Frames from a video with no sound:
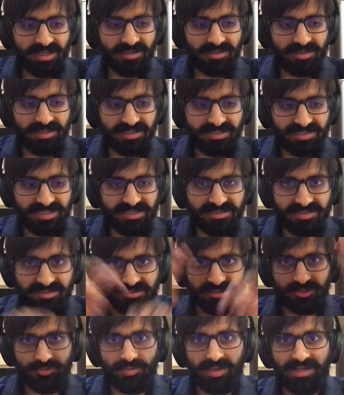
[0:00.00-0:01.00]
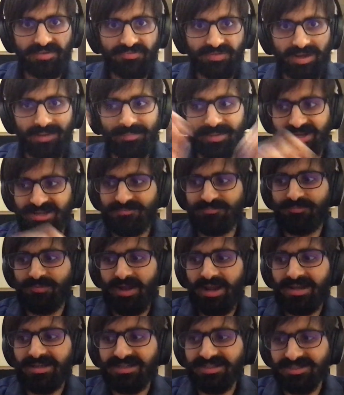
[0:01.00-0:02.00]
he says it's a 25-minute
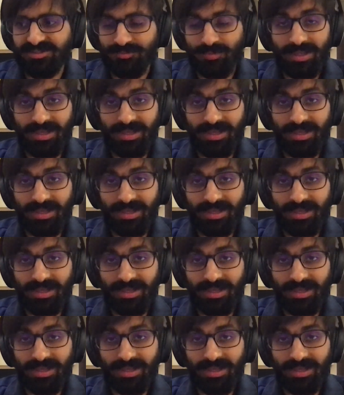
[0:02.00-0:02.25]
practice.